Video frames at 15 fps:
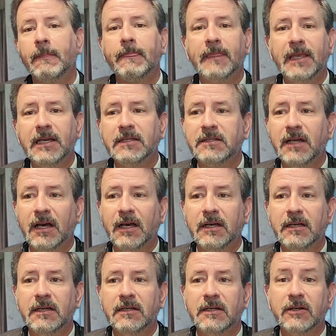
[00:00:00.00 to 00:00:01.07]

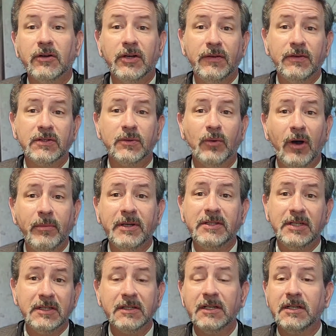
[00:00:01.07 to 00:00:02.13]
If it's a woman,
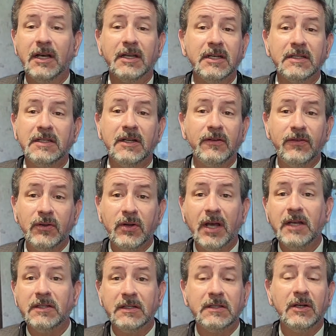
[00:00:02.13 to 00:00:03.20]
she's going to tell you it's in a few
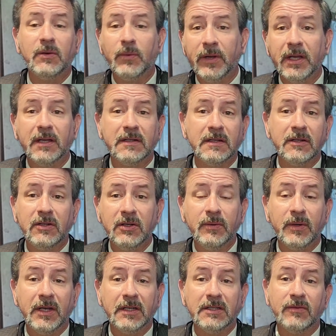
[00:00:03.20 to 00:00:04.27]
days, it's in a week, it's in 2
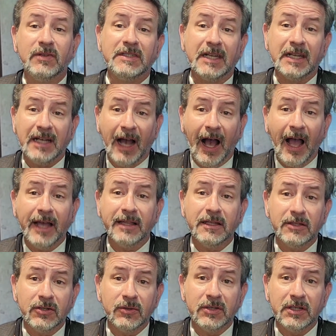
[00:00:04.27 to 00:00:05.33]
weeks. If it's a guy
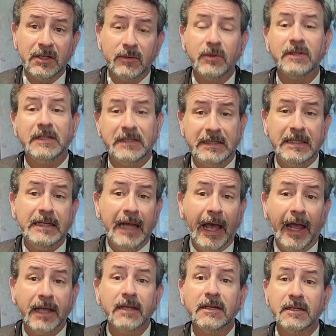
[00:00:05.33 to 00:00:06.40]
that you're dealing with, it's
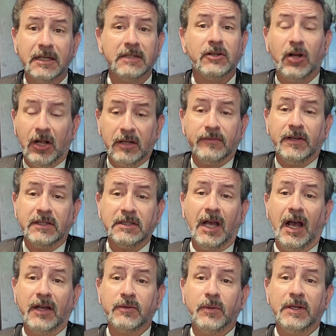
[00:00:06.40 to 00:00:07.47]
today, because all of us
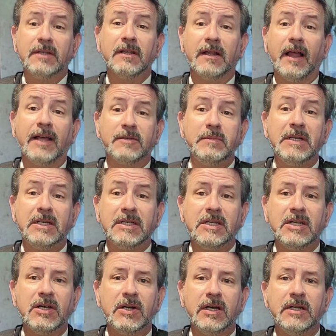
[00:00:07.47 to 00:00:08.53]
guys wait until the last minute to
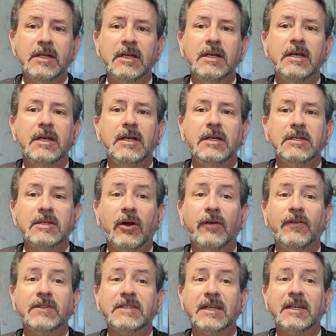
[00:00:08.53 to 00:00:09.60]
do it. So
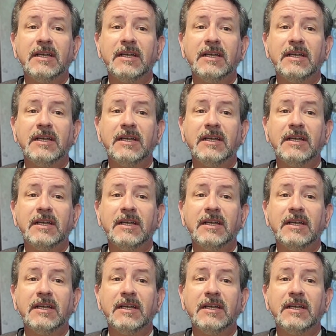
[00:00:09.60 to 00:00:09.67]
if it's